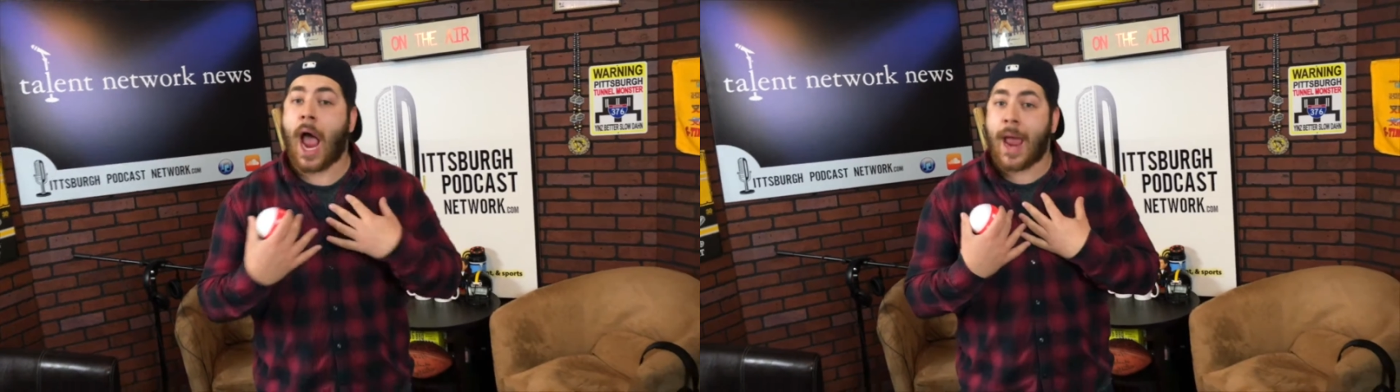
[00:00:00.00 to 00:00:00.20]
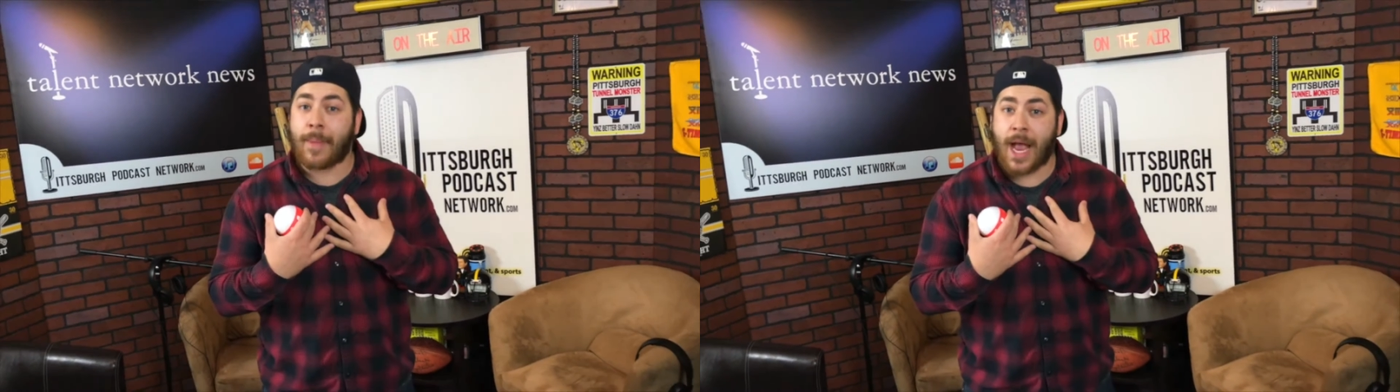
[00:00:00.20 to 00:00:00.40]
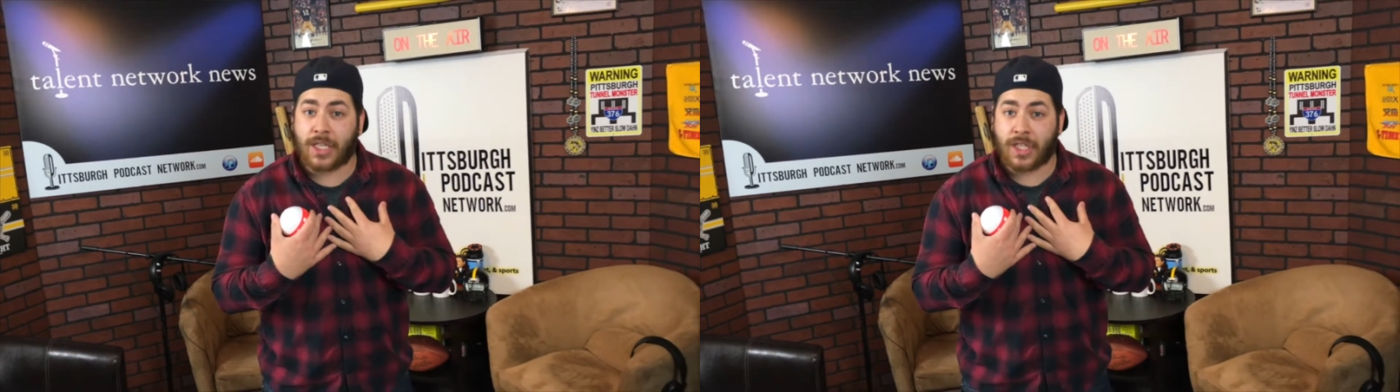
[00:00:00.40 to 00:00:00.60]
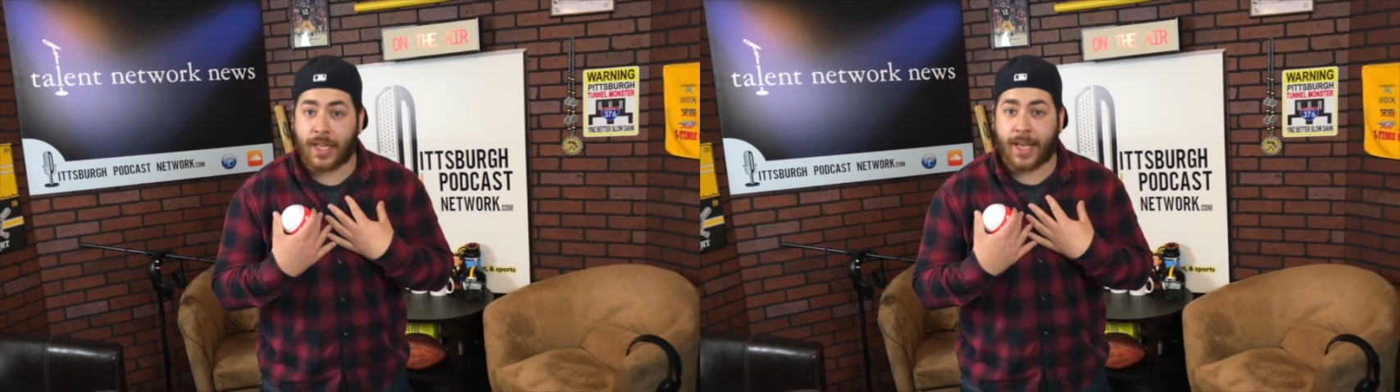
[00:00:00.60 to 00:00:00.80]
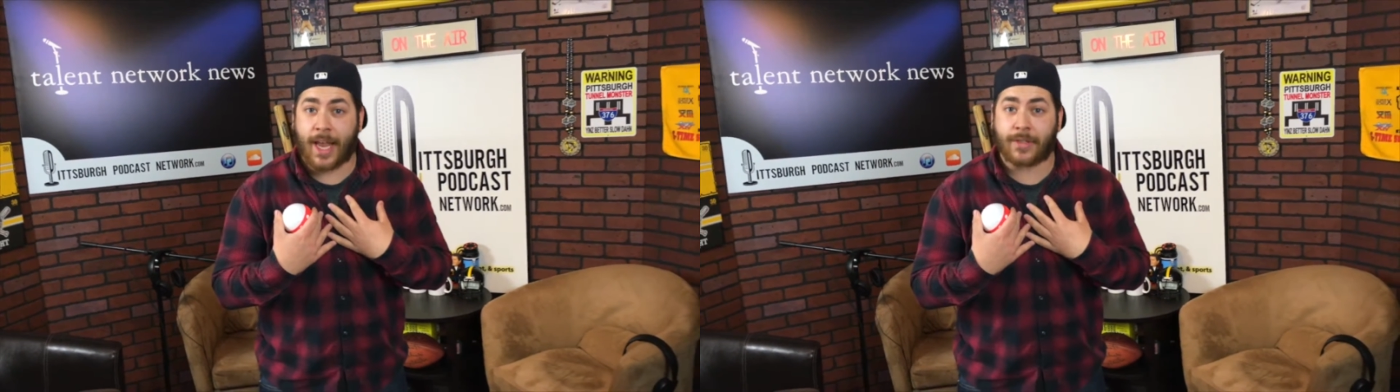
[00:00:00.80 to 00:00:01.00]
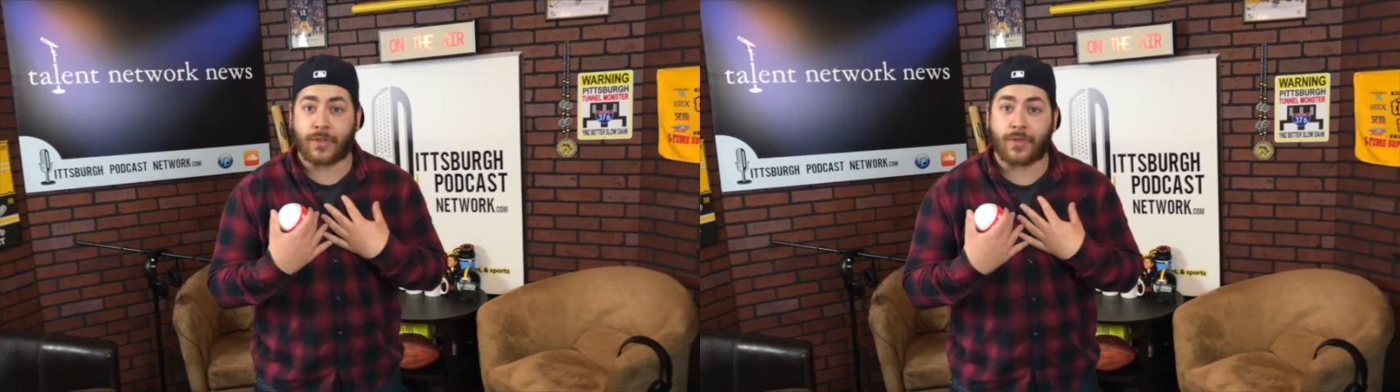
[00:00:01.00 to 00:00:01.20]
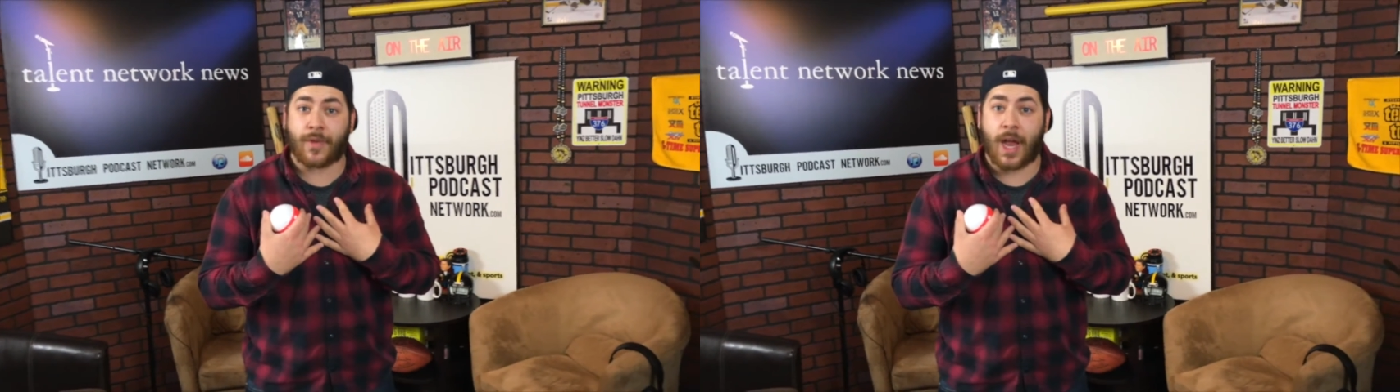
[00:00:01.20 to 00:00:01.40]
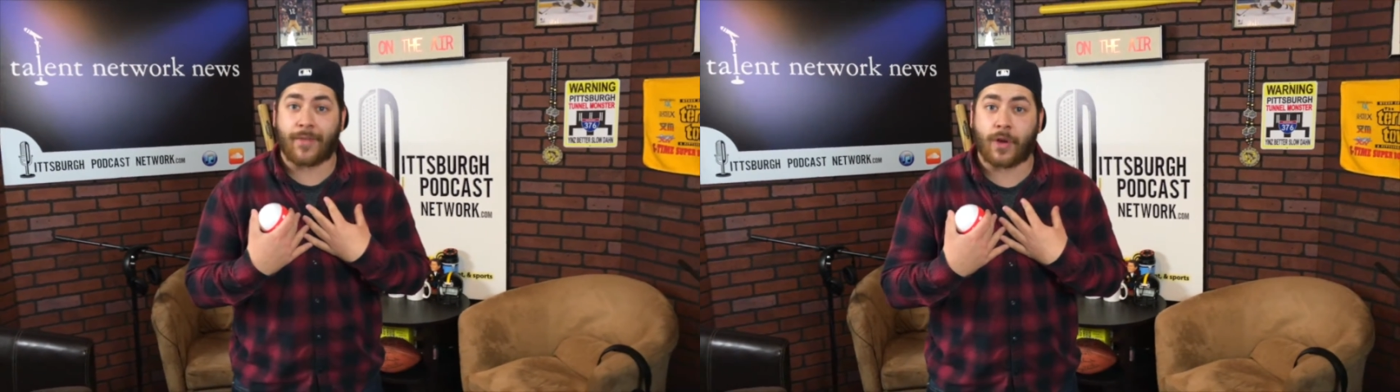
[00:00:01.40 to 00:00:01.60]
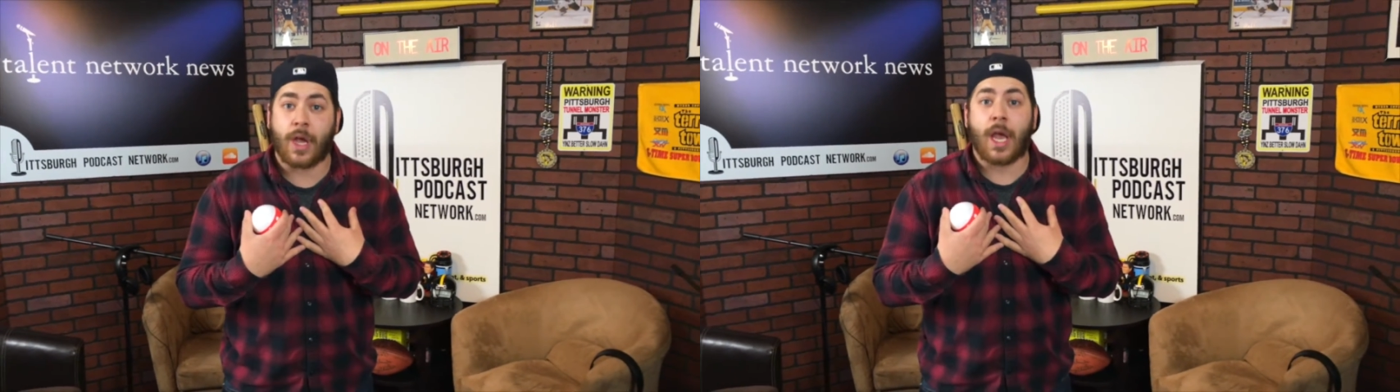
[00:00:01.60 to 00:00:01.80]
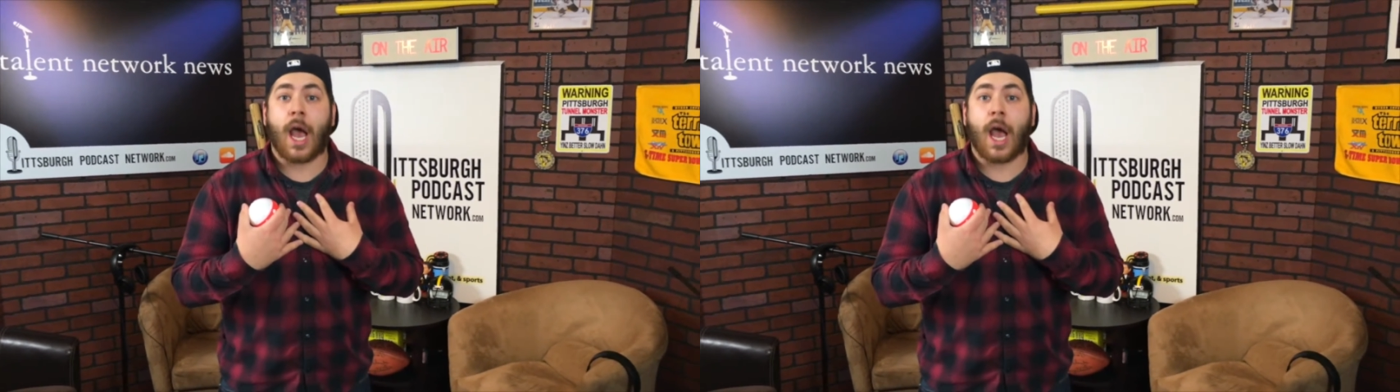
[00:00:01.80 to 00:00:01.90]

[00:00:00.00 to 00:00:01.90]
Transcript: I'm actually a cancer survivor.